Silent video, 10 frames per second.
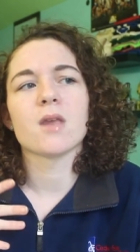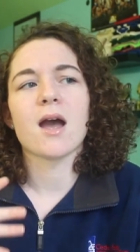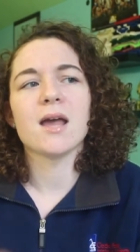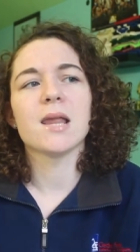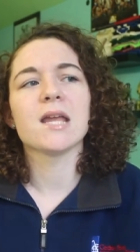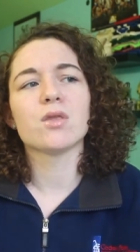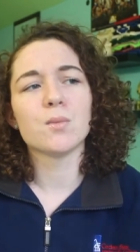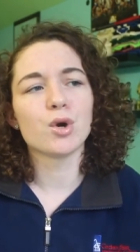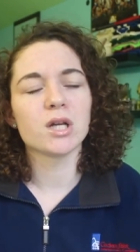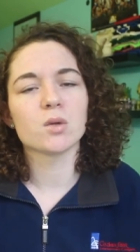I like the
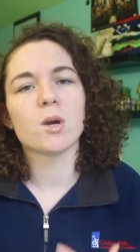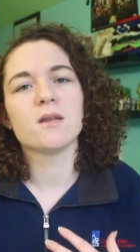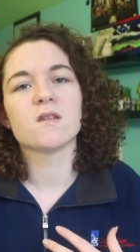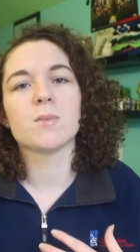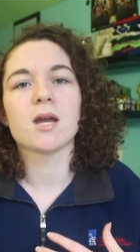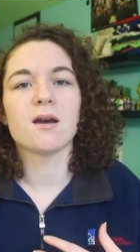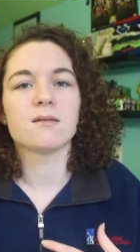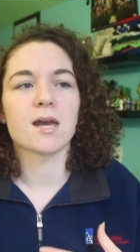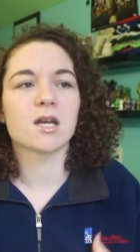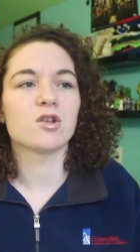morning ones
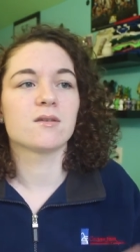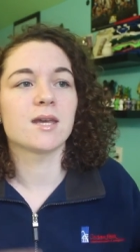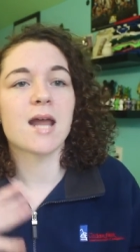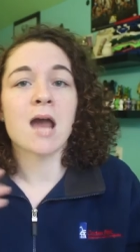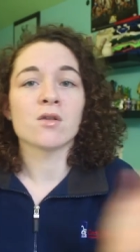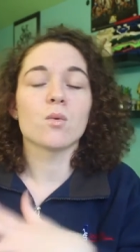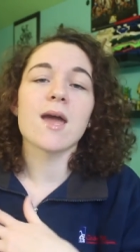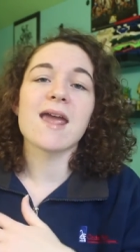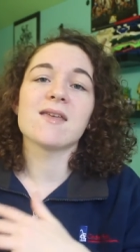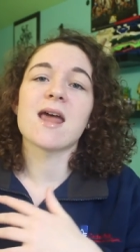because I could just get it out of the
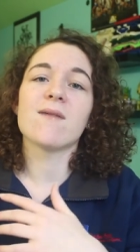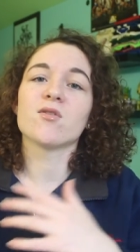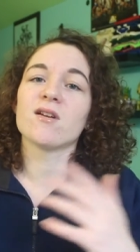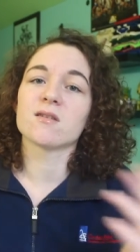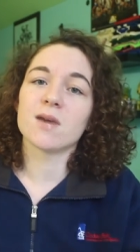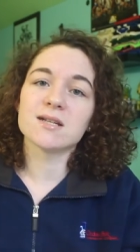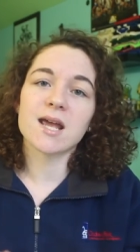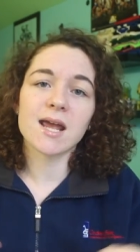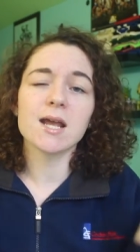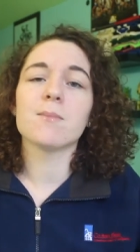way and then have the rest of my
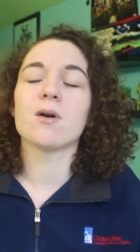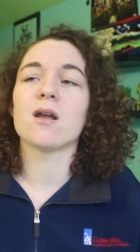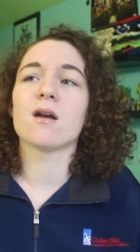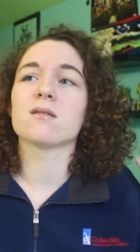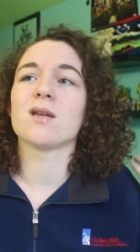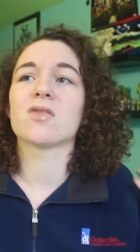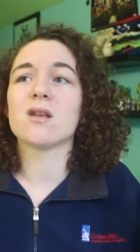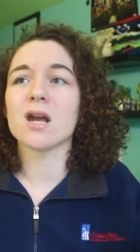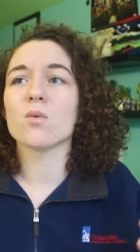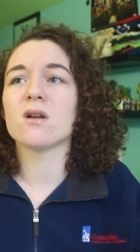day, but I also like the
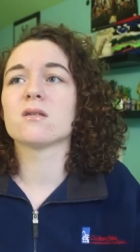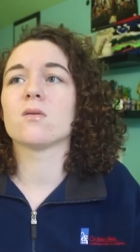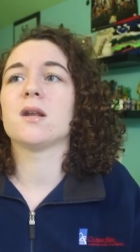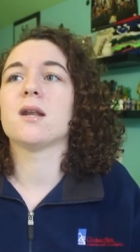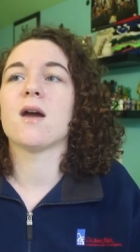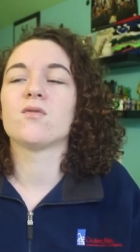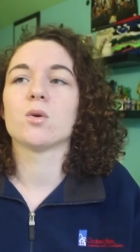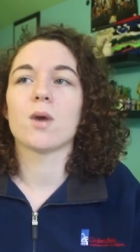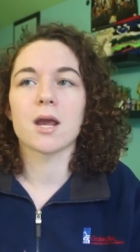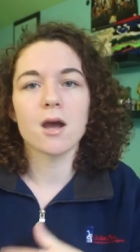night ones so I didn't have
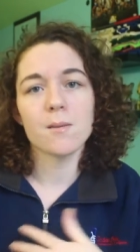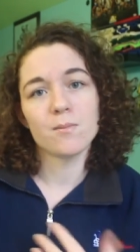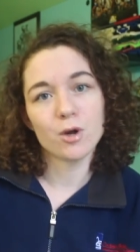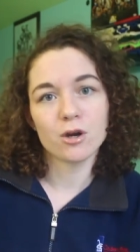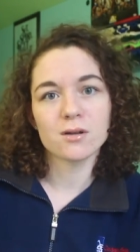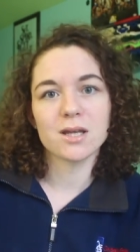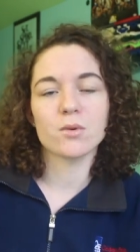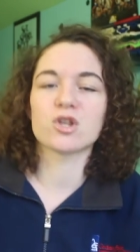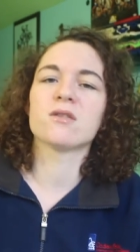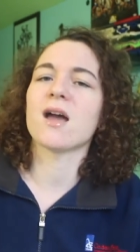to wake up early,
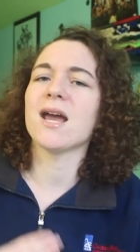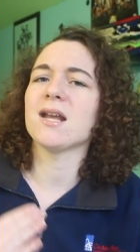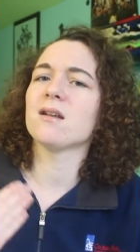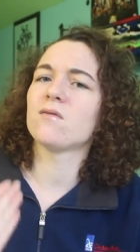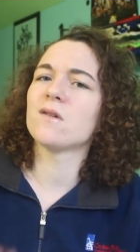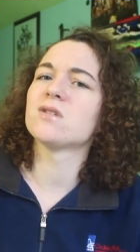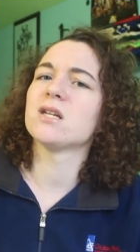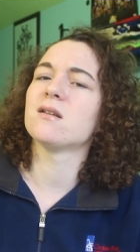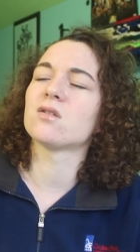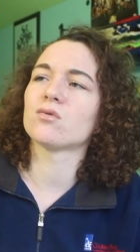which
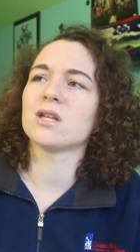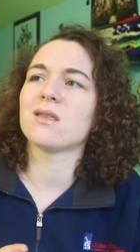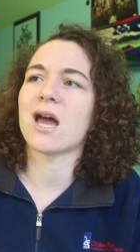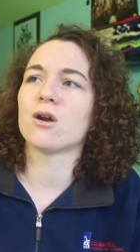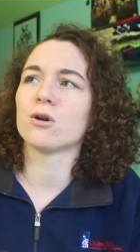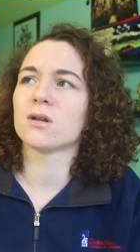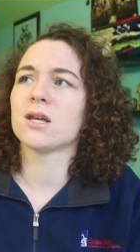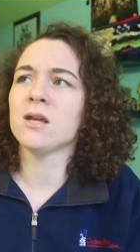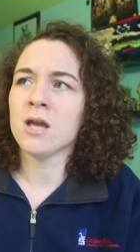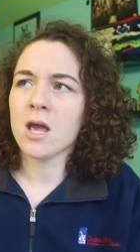9.15 isn't really that
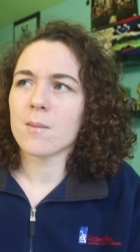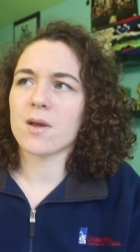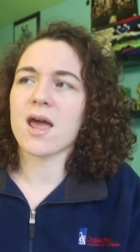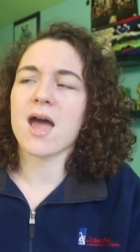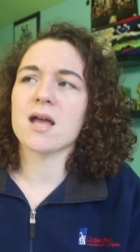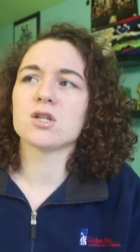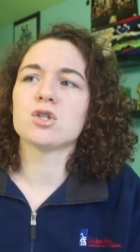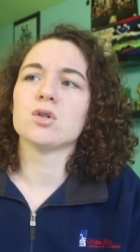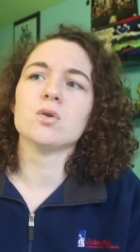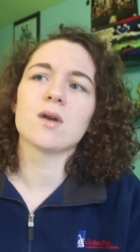early, but I had
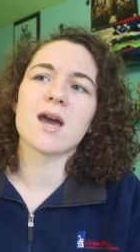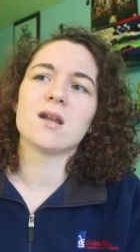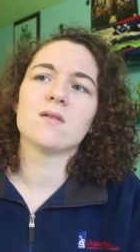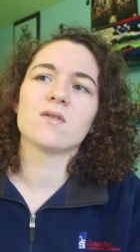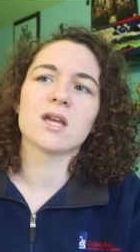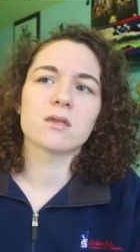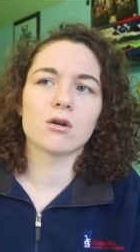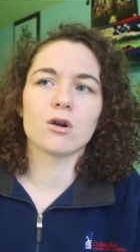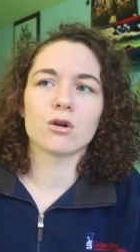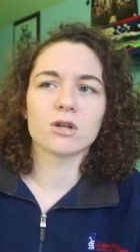to kind of get
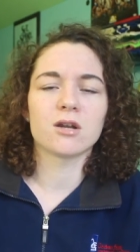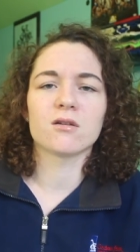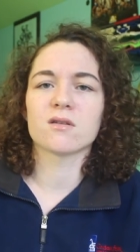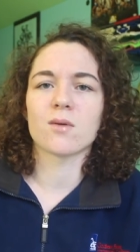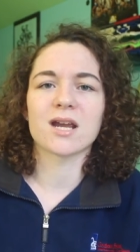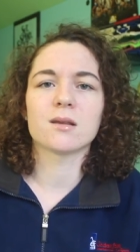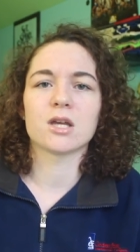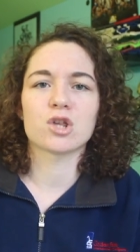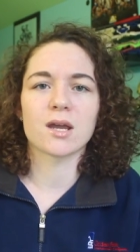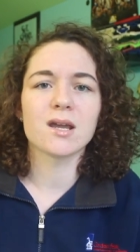there earlier so I can
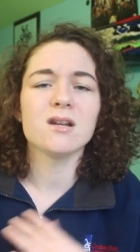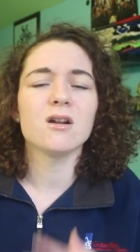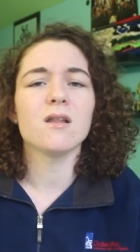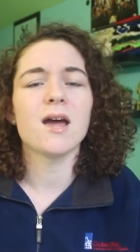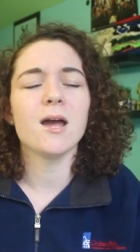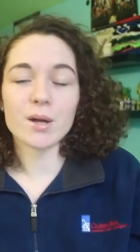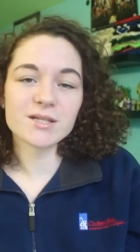like check in and all that.